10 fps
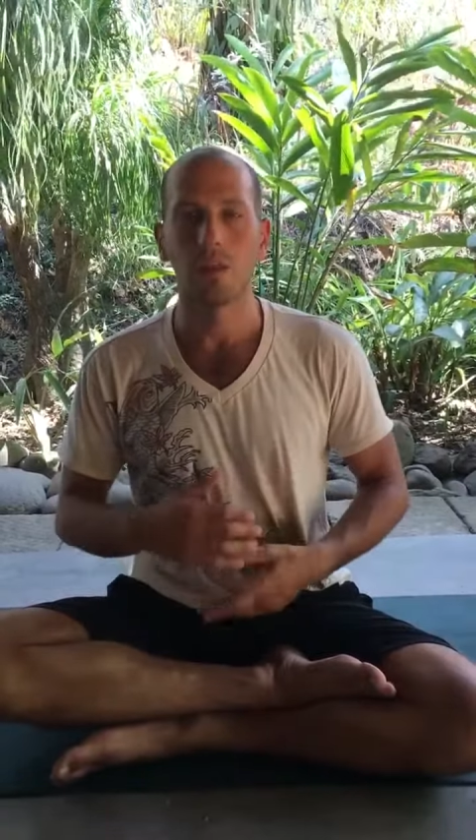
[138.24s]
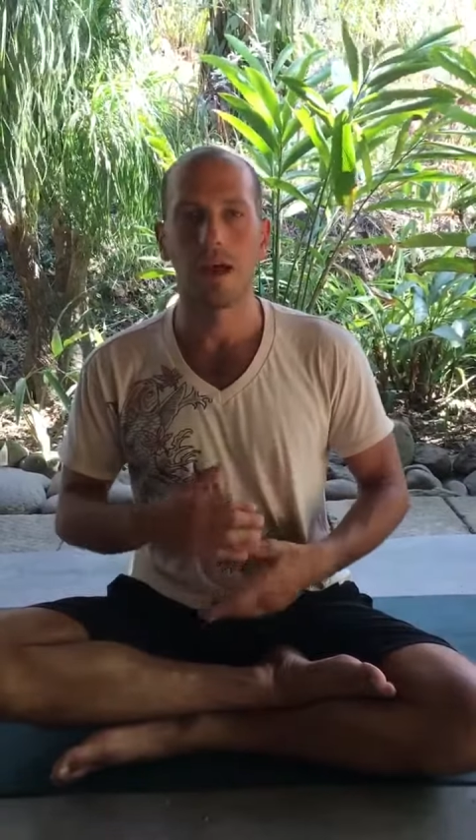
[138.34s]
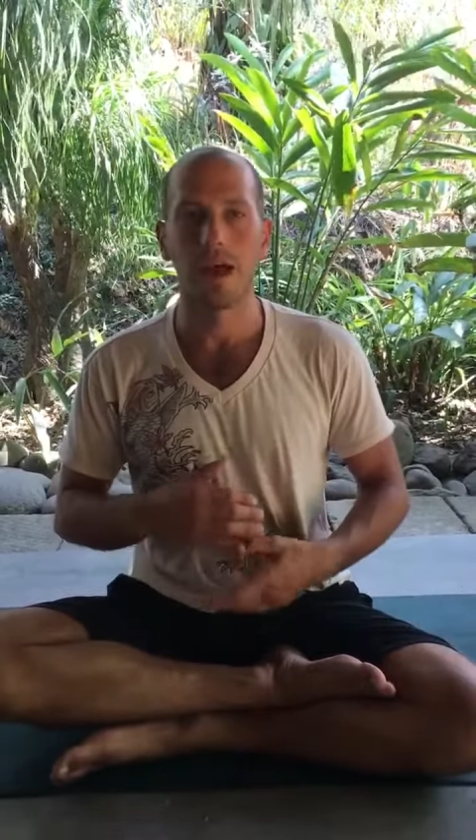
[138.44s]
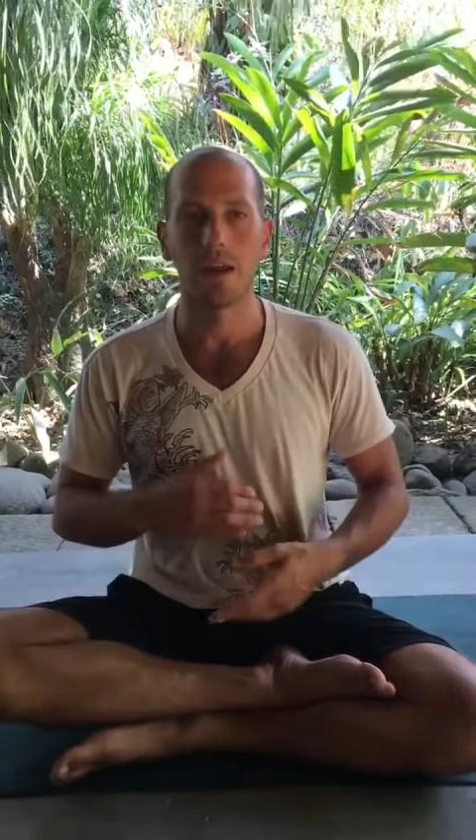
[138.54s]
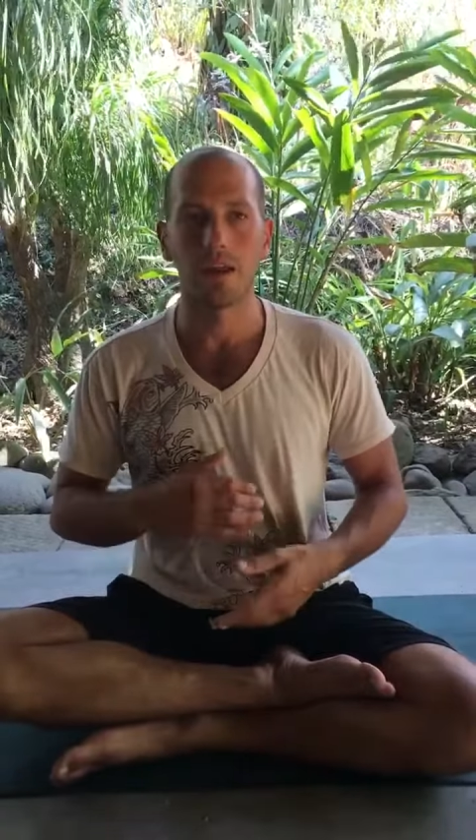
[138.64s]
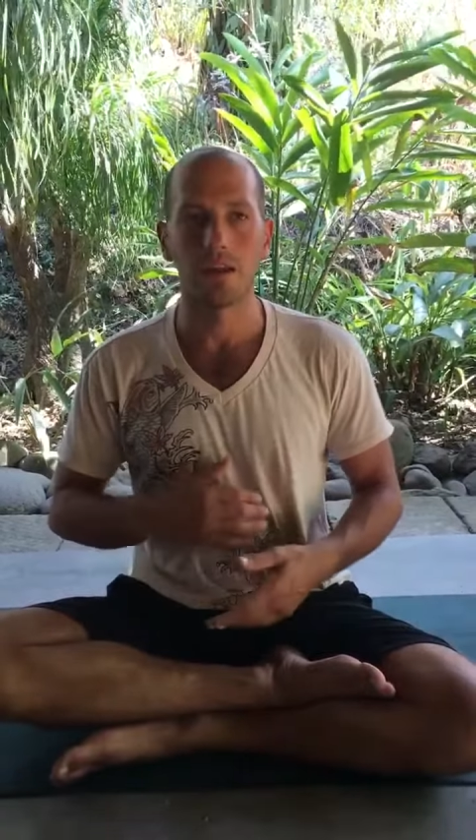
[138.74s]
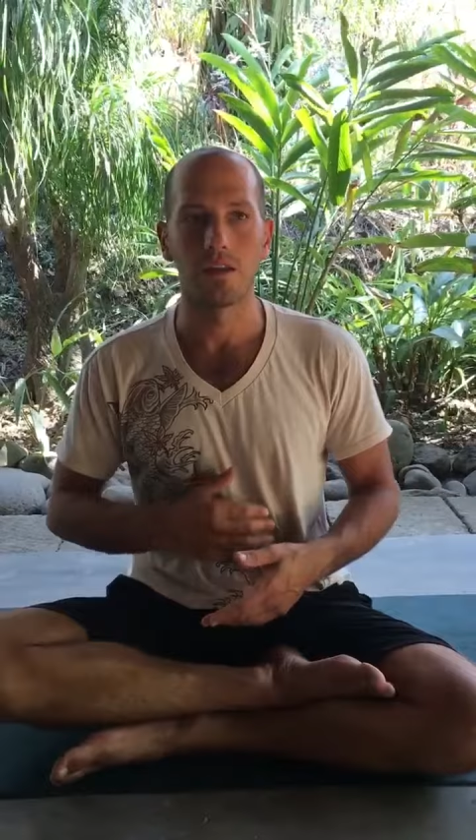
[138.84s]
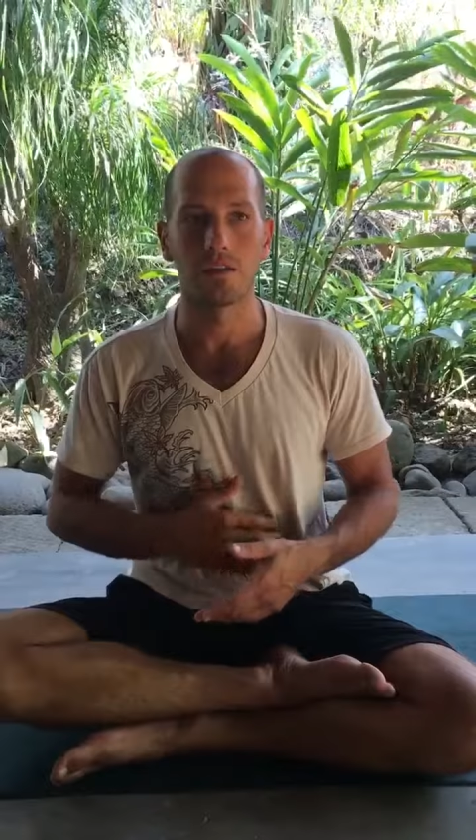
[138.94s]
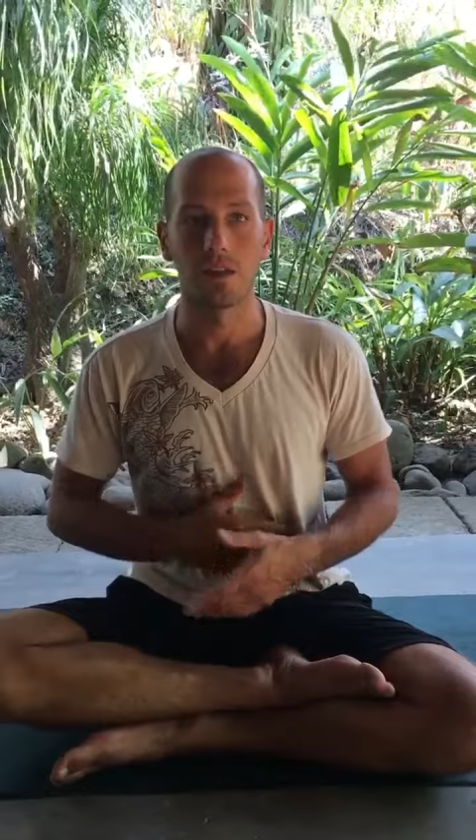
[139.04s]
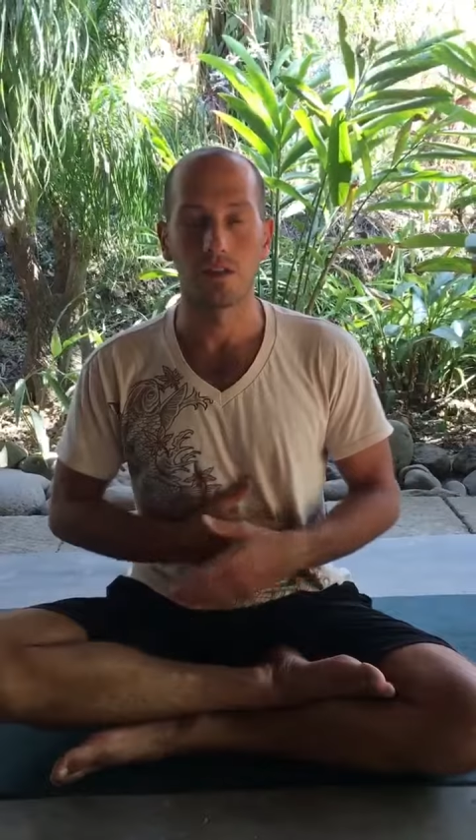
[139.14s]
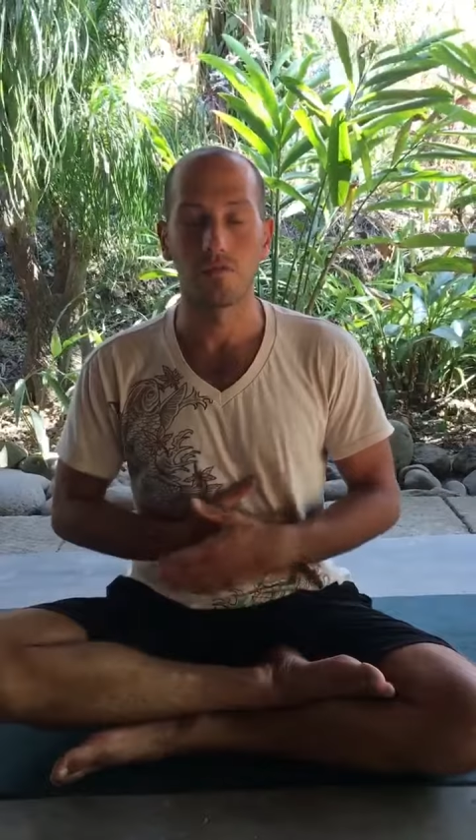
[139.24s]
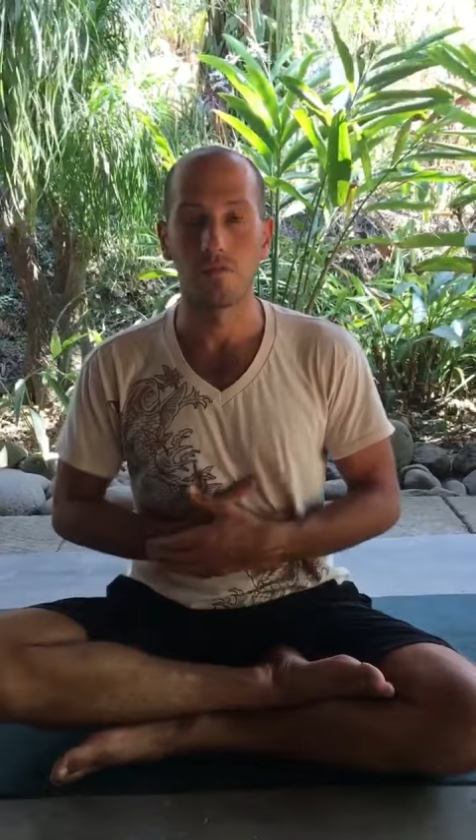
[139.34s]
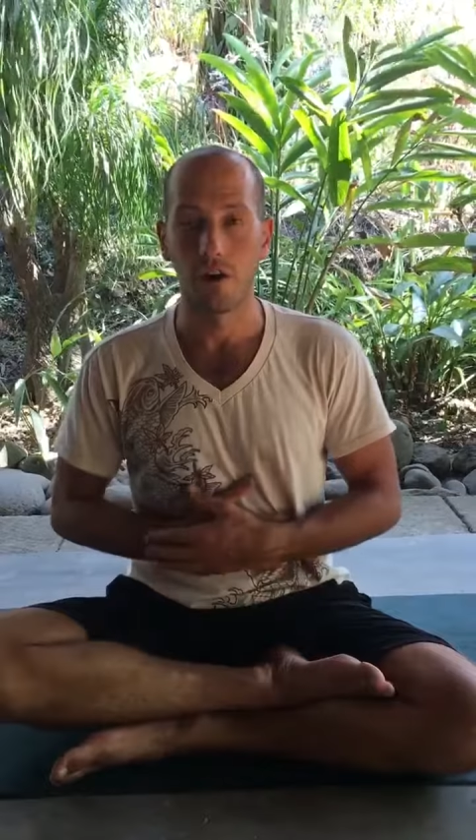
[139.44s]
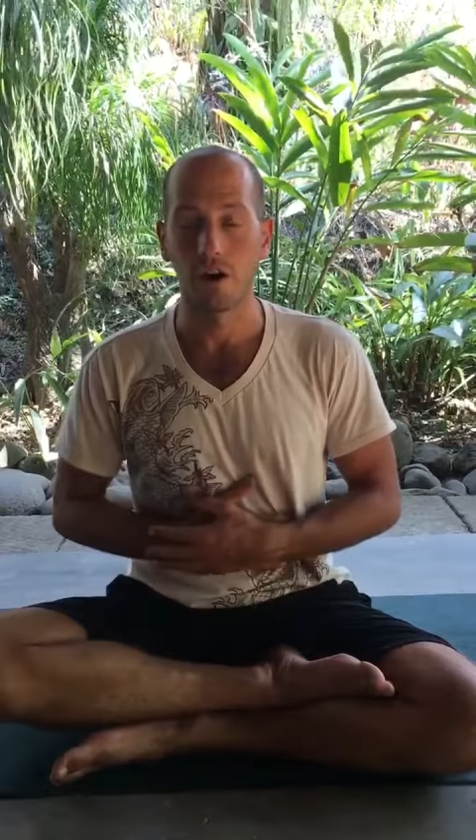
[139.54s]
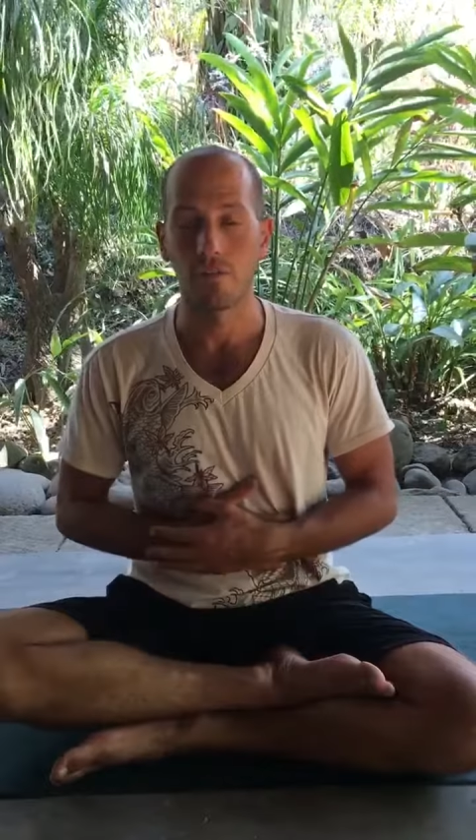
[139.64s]
that is
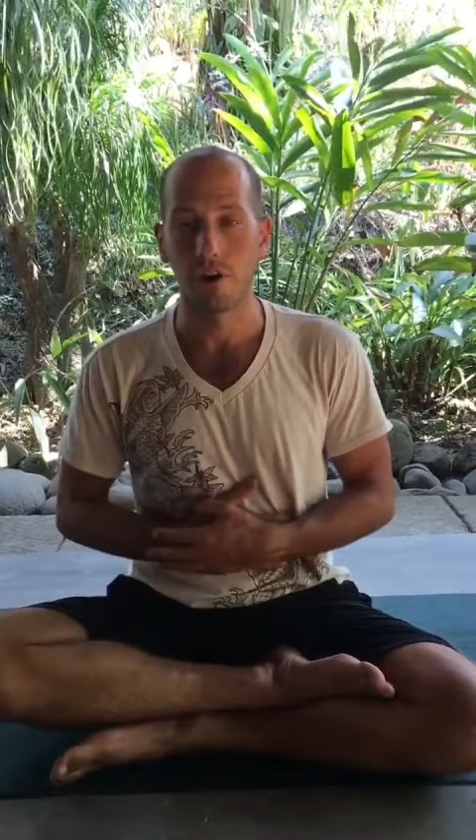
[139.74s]
very,